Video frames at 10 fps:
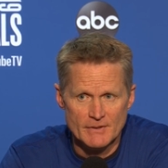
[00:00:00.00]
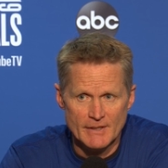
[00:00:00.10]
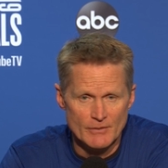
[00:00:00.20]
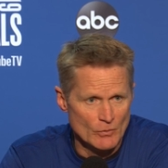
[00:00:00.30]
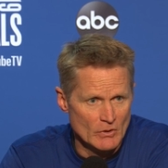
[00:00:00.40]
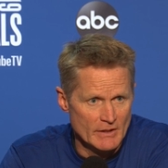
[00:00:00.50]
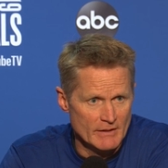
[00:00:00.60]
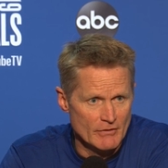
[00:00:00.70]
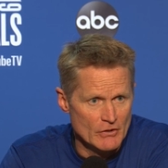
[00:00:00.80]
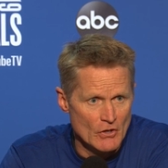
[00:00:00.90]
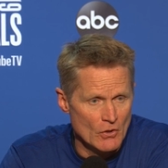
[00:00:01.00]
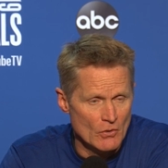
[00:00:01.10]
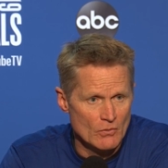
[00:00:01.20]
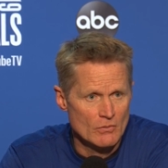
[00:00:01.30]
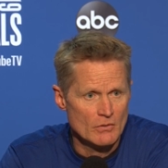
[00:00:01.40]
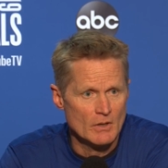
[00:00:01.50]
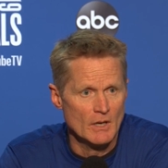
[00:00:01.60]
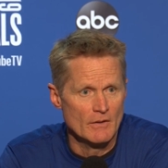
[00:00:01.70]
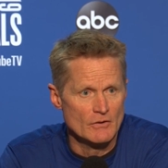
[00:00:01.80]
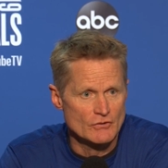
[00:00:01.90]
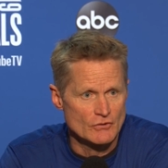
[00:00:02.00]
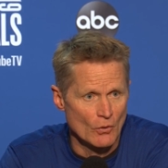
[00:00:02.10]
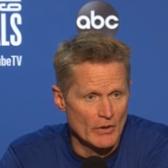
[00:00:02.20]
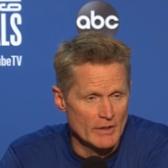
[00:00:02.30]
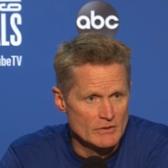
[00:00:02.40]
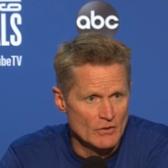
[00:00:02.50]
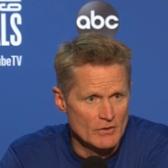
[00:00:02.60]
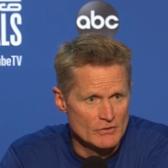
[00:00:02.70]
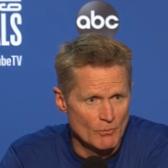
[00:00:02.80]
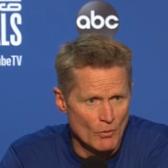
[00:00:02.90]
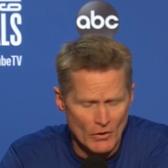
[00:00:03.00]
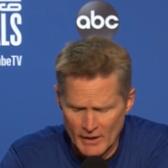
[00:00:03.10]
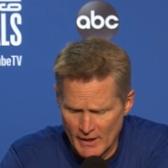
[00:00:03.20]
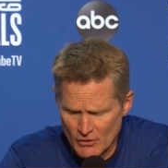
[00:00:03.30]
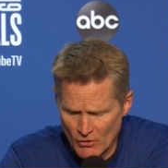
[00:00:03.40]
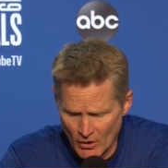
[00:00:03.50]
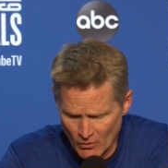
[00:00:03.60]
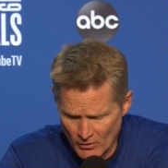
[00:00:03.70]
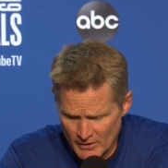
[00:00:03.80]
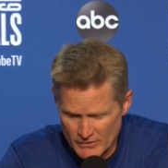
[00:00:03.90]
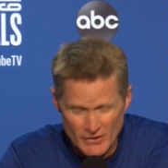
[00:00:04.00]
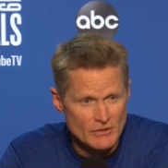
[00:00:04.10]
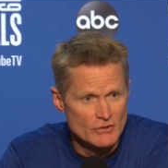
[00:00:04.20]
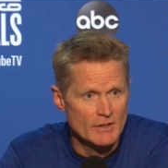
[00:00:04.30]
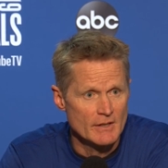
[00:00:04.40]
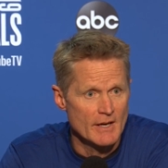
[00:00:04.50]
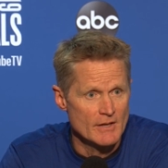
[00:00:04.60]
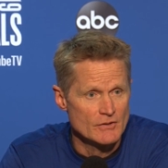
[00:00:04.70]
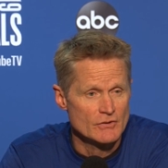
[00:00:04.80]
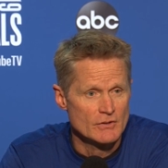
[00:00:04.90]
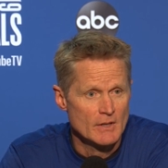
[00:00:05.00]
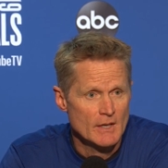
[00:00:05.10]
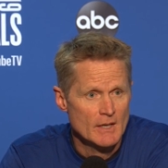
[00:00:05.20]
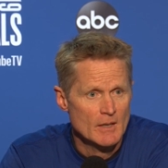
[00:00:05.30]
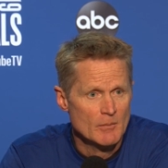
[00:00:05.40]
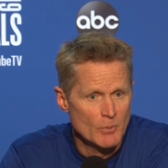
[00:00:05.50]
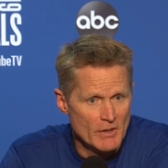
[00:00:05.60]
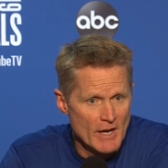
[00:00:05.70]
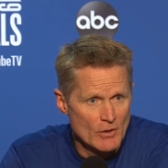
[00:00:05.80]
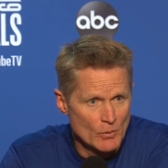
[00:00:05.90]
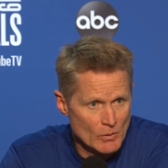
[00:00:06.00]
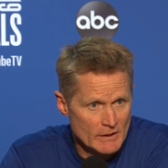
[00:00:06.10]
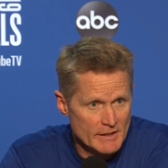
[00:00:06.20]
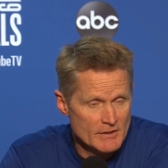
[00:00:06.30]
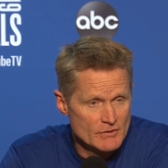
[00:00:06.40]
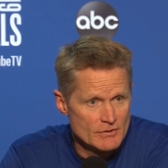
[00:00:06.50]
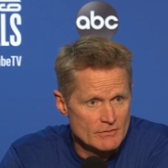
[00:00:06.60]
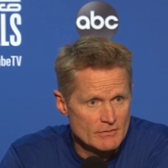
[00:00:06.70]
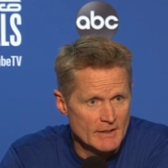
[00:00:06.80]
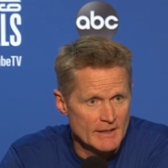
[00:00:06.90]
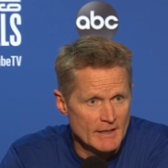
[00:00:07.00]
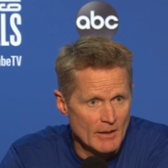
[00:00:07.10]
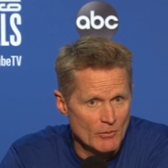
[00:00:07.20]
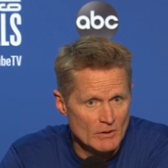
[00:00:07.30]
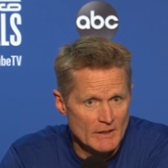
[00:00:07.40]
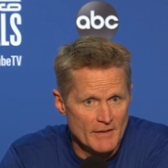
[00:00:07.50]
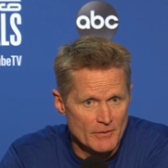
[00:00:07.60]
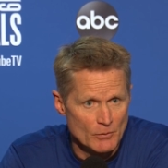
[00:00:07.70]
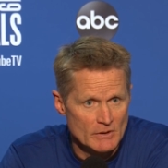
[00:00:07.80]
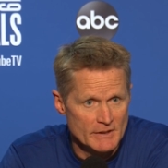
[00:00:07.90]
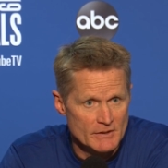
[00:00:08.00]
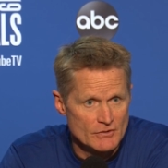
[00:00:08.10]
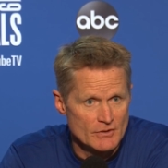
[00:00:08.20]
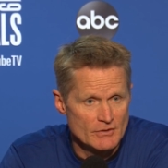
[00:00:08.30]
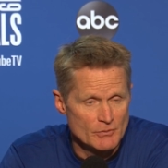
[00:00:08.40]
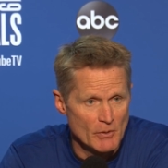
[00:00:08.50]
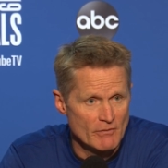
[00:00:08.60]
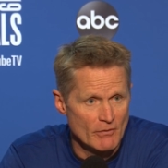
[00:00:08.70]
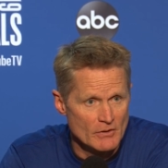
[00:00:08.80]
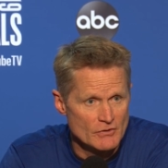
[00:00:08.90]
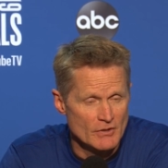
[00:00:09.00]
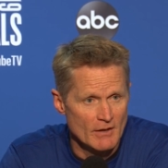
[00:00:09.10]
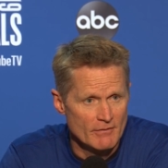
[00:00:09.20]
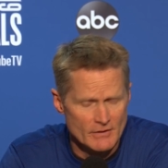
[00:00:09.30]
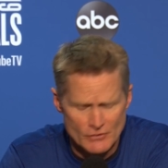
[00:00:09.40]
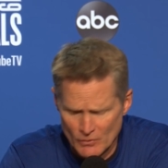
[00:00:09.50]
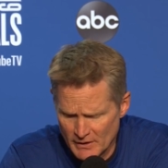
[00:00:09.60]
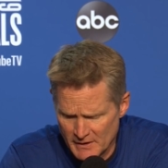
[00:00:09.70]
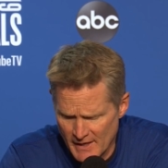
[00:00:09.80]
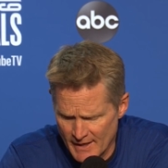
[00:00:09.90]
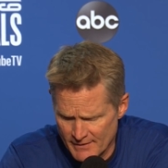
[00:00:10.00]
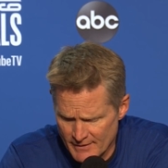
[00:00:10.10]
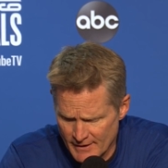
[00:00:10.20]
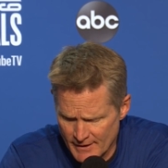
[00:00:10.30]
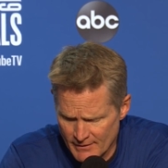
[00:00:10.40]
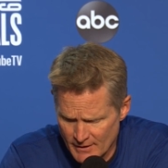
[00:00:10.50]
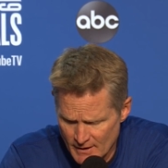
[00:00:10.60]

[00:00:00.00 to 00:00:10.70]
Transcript: didn't really even know uh, the story until this morning. I know our organization has put out a release, and I will let the release speak for itself. It's really not, uh,